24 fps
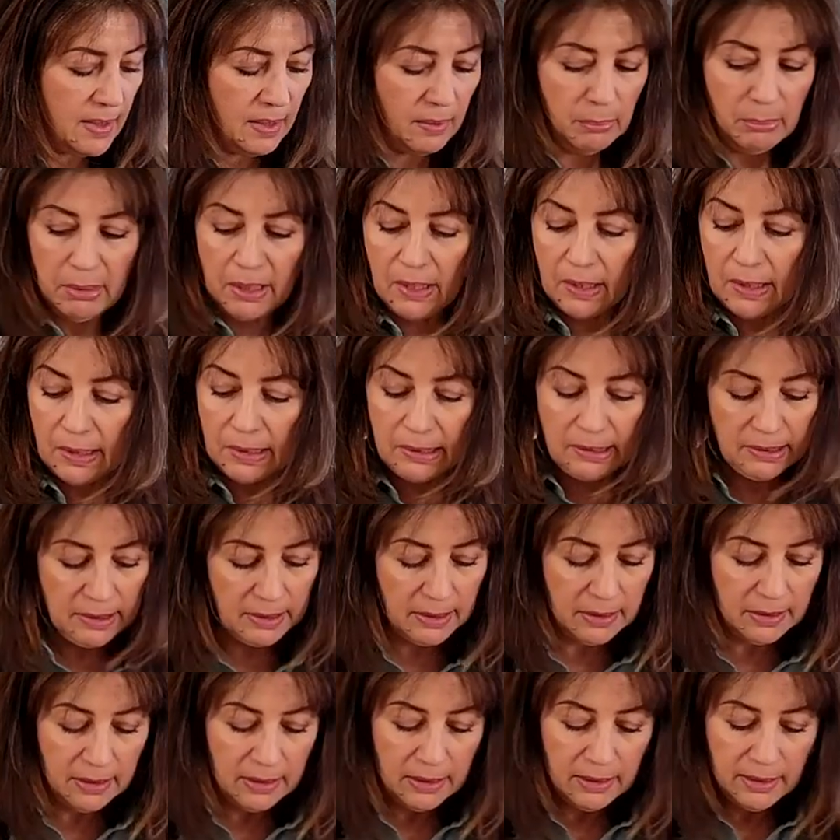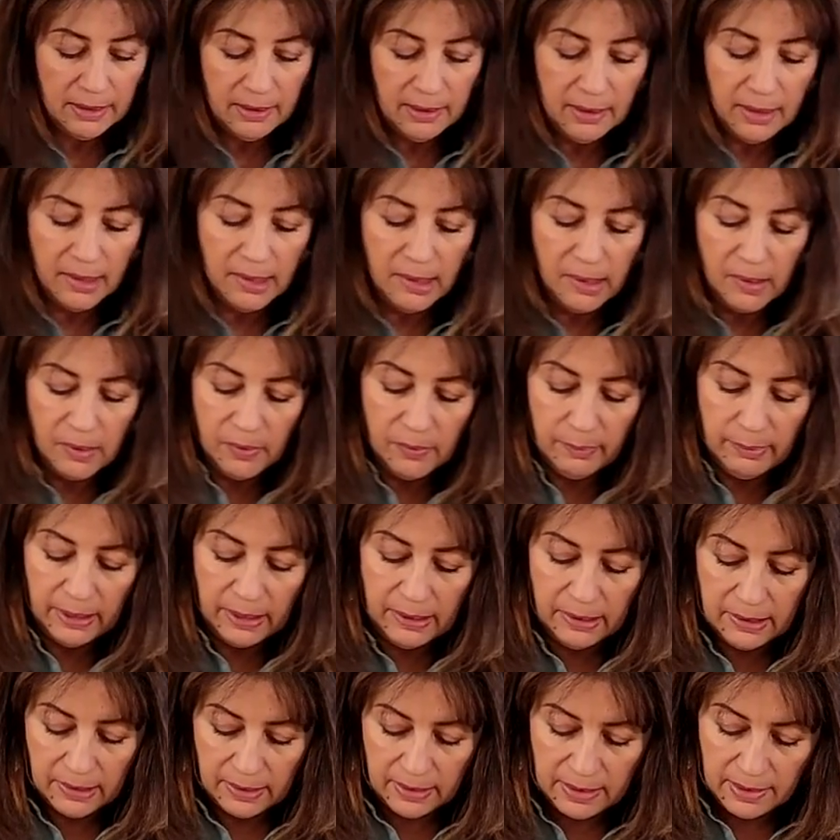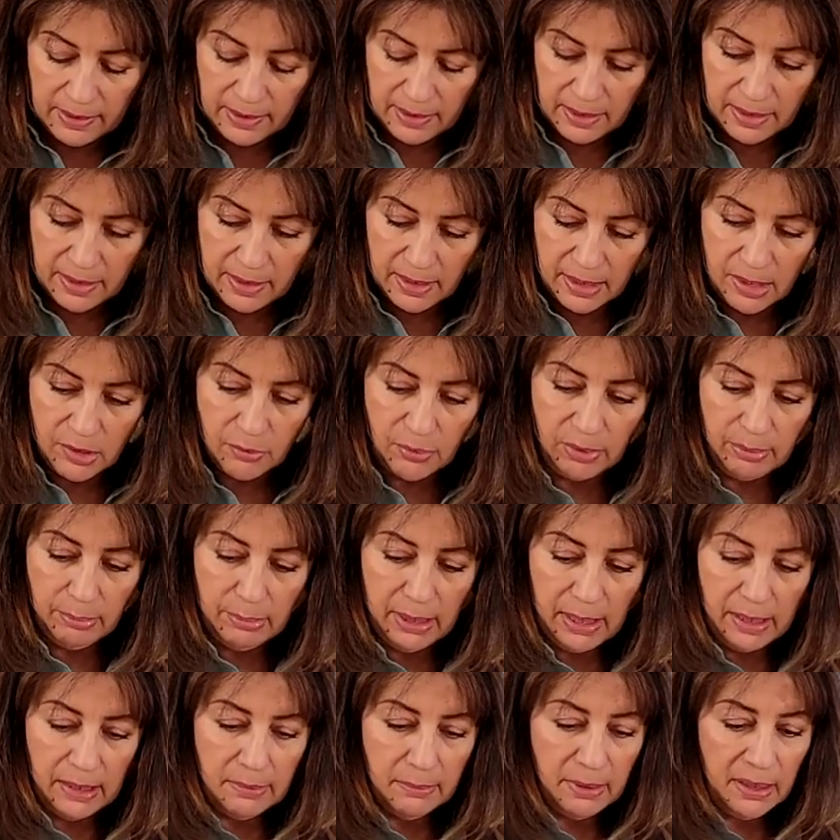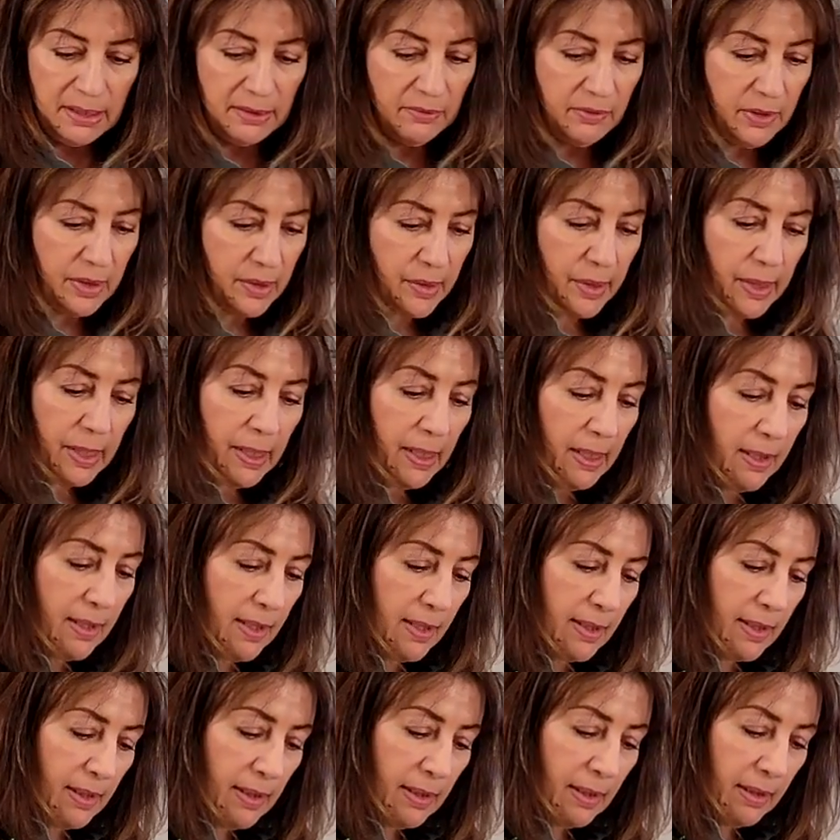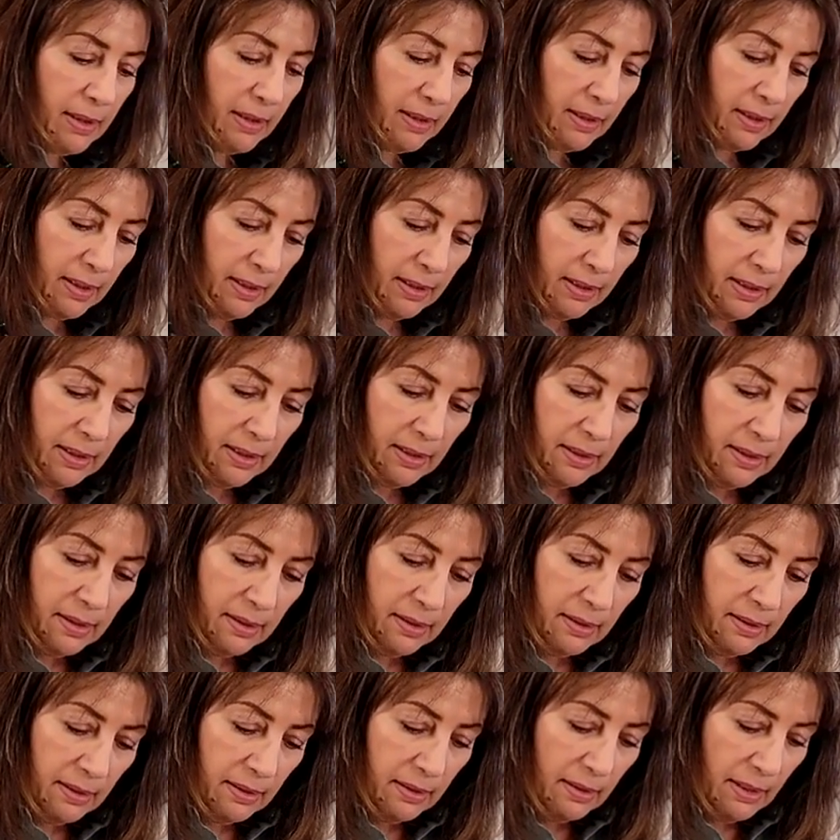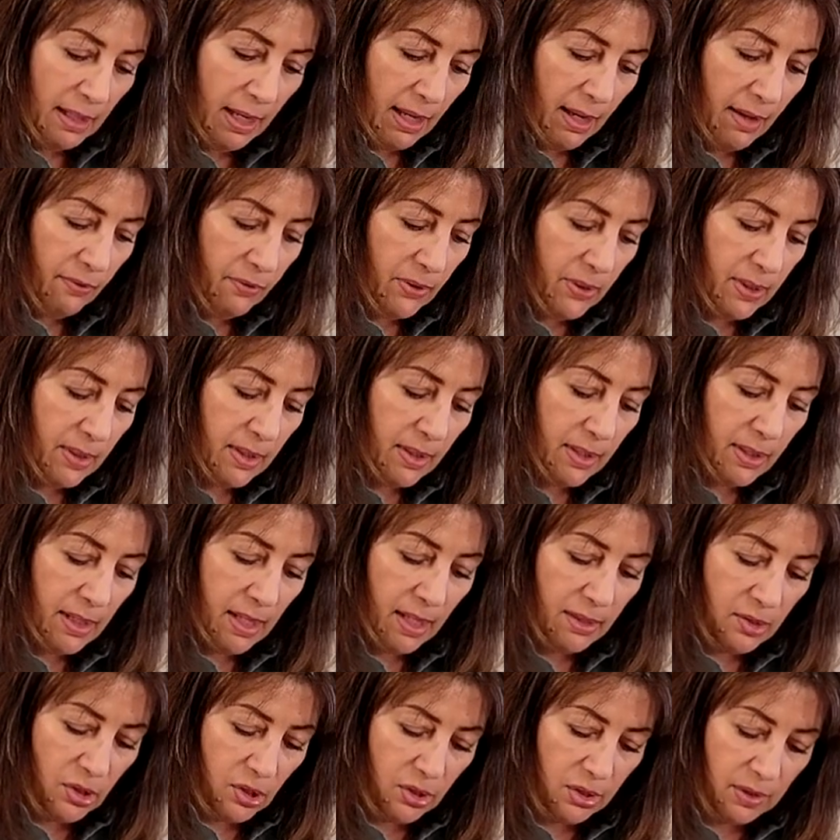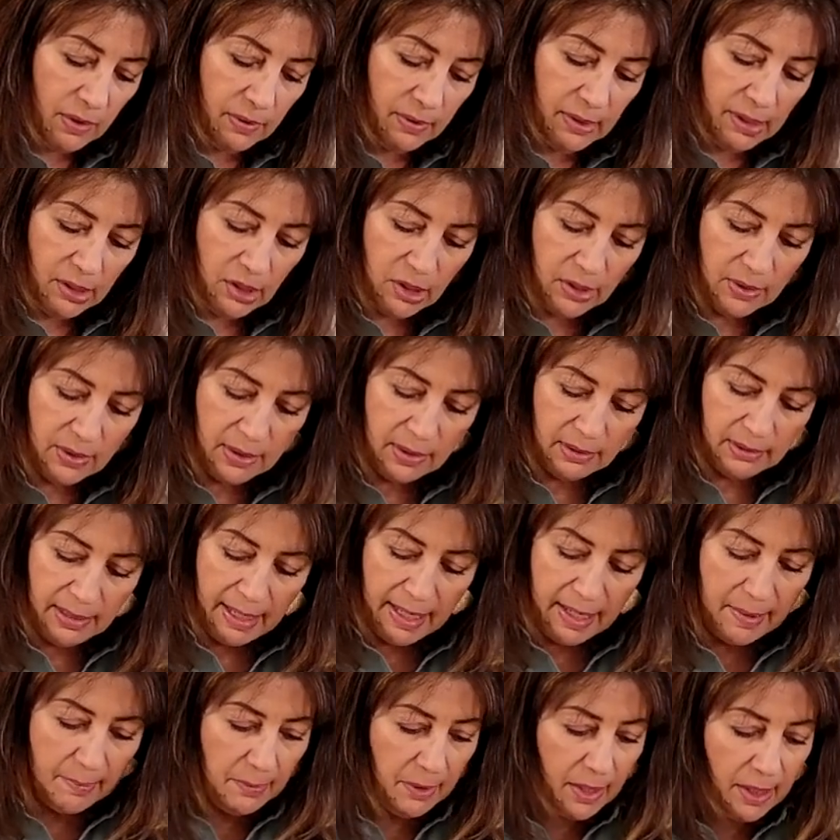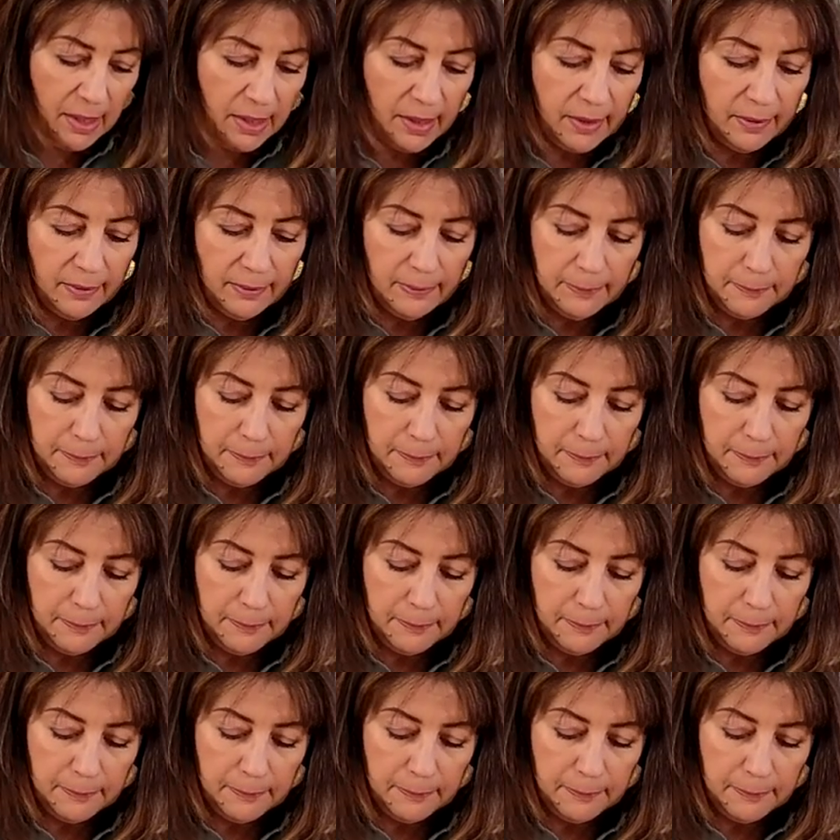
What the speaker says: meal. And oh my goodness, does this remind me of Greece? They have such delicious lamb there.